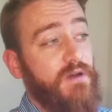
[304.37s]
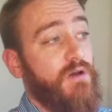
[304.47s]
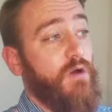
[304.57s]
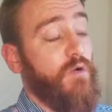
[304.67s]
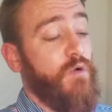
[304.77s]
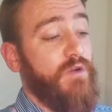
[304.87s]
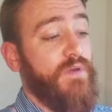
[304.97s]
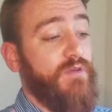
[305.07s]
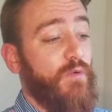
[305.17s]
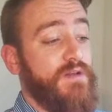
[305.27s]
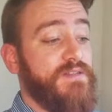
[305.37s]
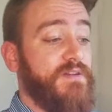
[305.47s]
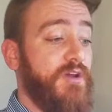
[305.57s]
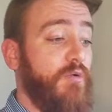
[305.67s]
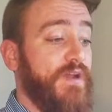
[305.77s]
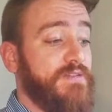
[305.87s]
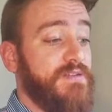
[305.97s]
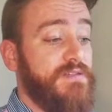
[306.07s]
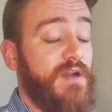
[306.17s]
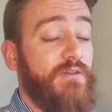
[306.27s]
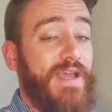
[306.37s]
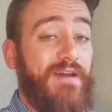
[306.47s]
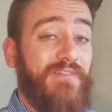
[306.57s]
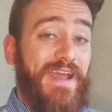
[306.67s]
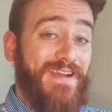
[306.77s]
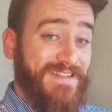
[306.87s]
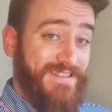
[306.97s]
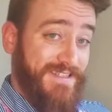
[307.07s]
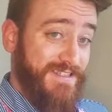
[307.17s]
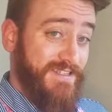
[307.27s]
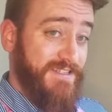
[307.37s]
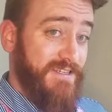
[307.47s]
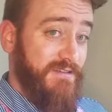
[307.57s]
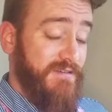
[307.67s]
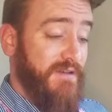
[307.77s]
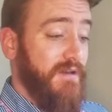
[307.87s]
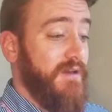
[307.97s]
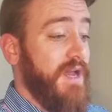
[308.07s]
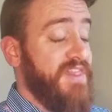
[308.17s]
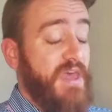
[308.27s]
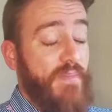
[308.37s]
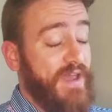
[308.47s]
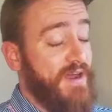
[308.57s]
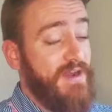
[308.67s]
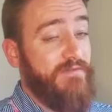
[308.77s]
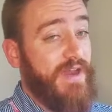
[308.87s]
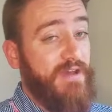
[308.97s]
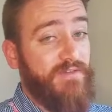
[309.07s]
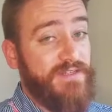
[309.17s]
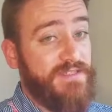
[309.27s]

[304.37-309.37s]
are going to be the ones that don't necessarily have that consistency, and they may not even have